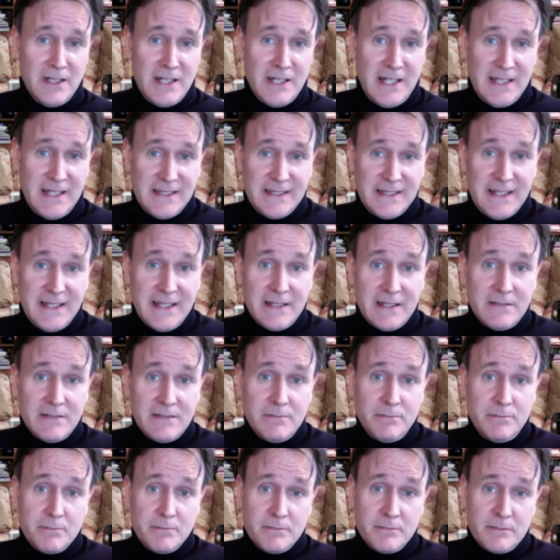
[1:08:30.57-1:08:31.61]
And
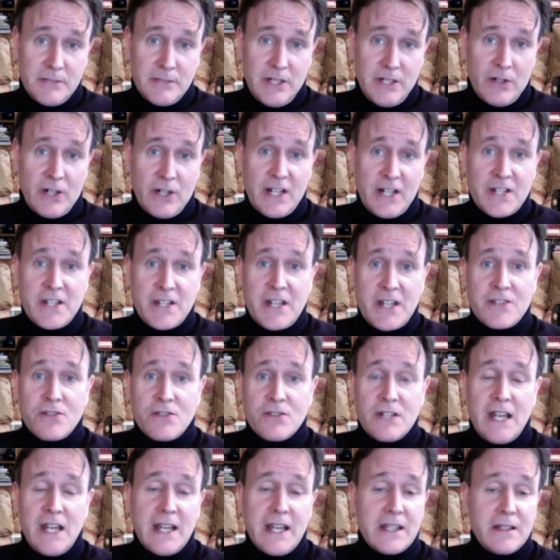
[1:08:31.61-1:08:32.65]
then organizations
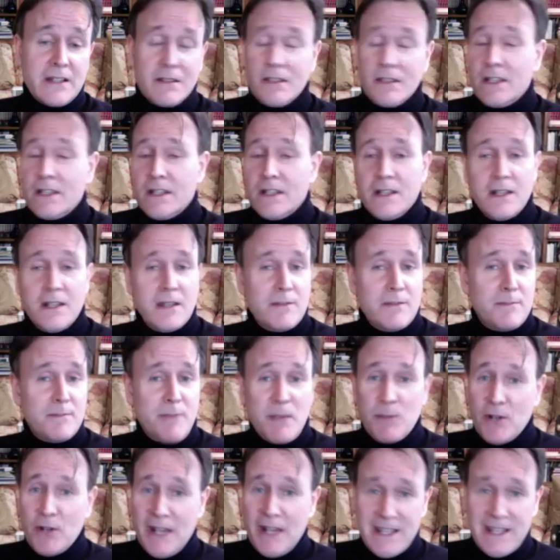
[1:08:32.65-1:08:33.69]
like
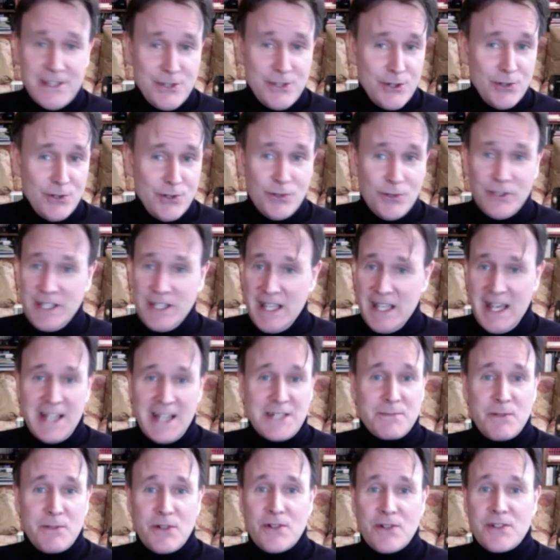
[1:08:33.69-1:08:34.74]
people like you, the
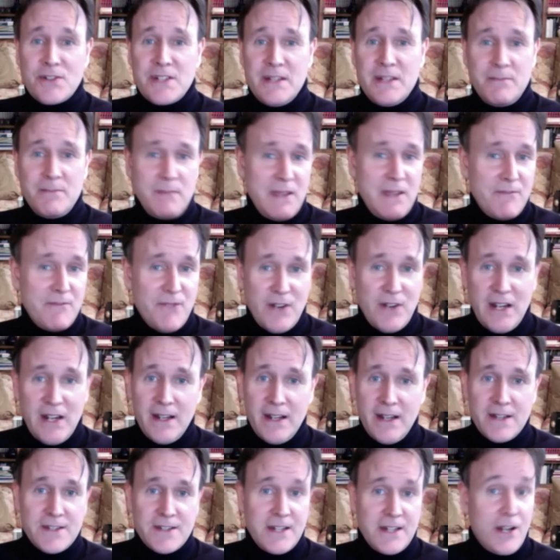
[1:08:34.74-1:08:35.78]
experts, and being
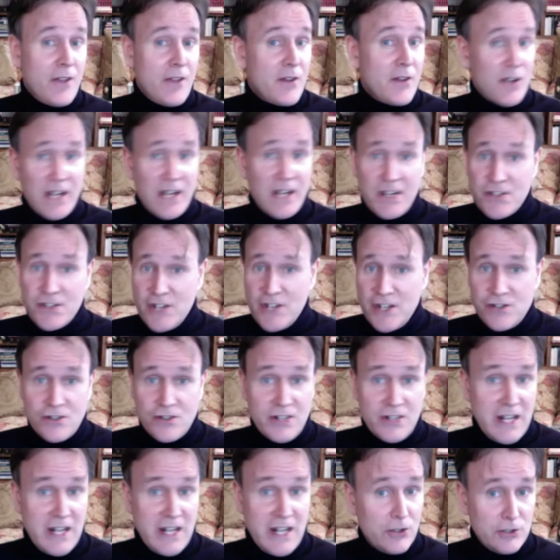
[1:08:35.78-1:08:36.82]
freelance, and other organizations,
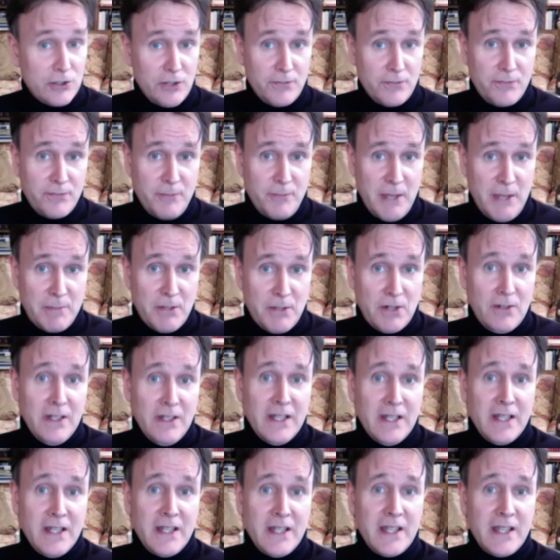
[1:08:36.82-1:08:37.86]
a lot of people
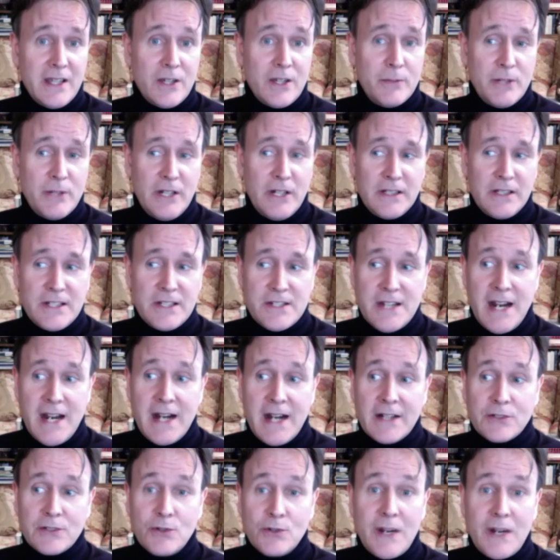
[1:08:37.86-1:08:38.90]
in communities
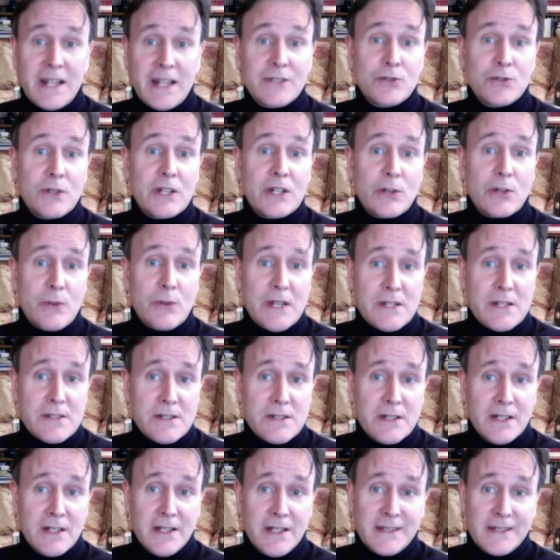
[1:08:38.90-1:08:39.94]
are trying to increase
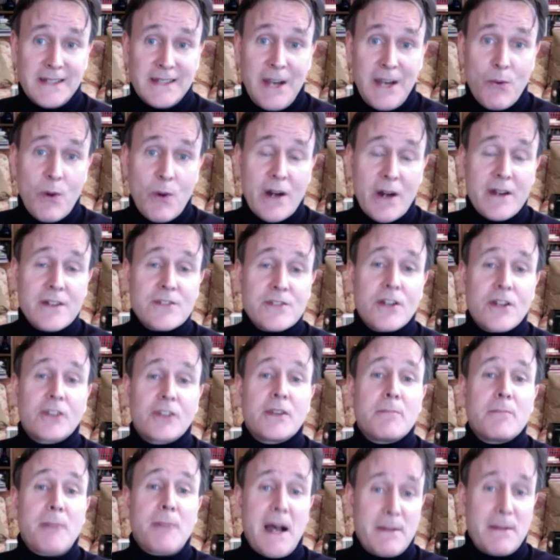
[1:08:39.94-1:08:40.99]
the awareness of the
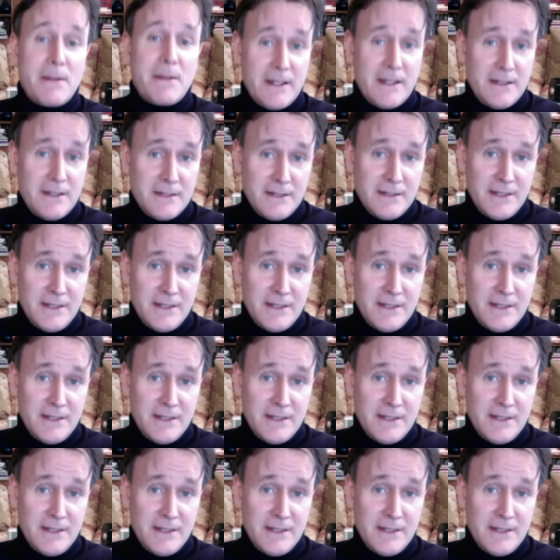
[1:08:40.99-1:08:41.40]
public